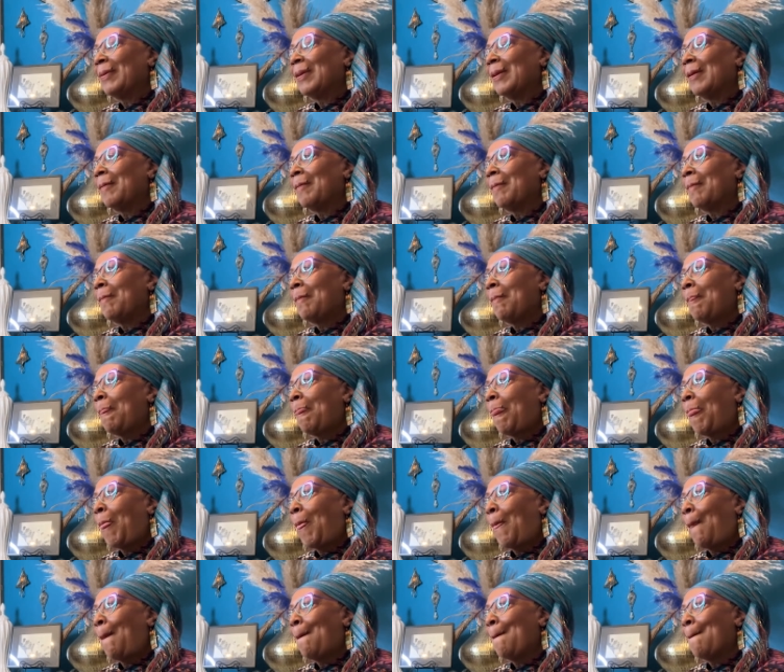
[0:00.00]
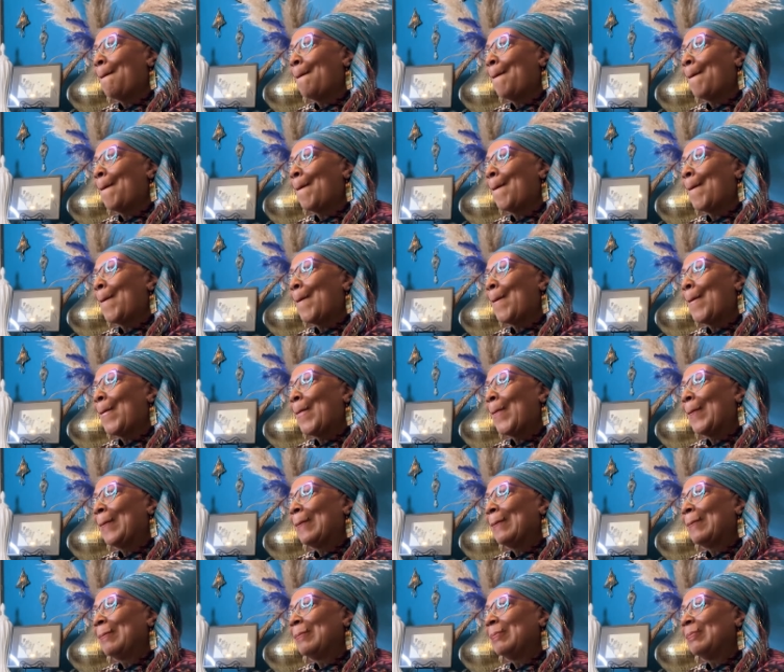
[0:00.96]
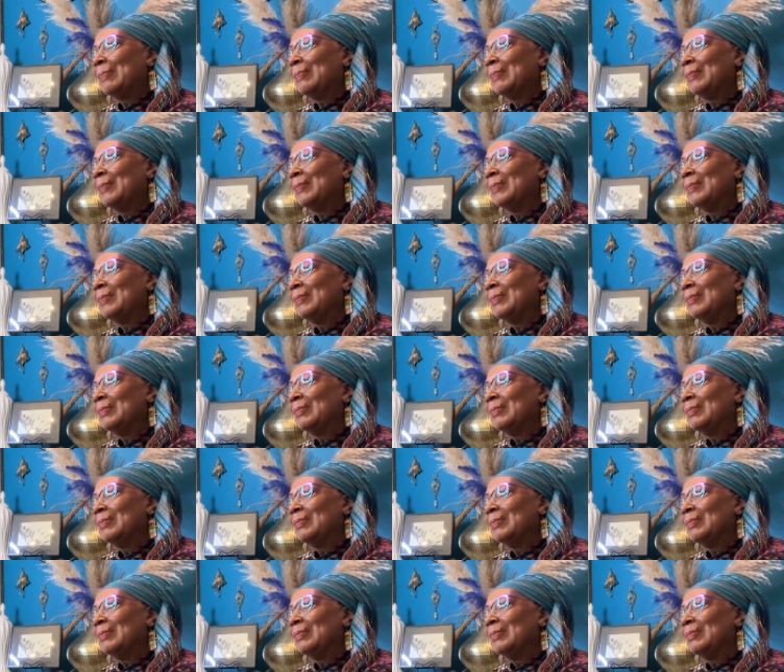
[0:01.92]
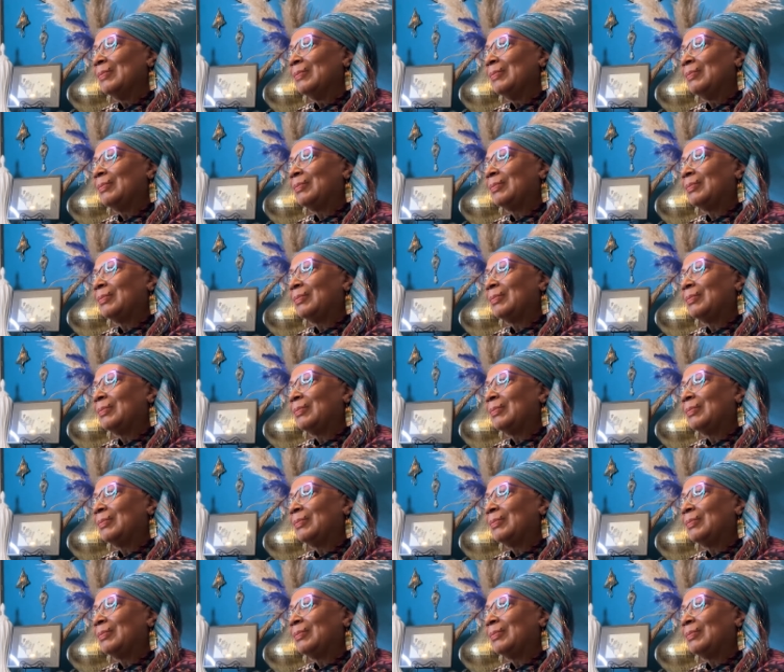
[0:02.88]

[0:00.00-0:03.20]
more people, and then in this industry that you're in,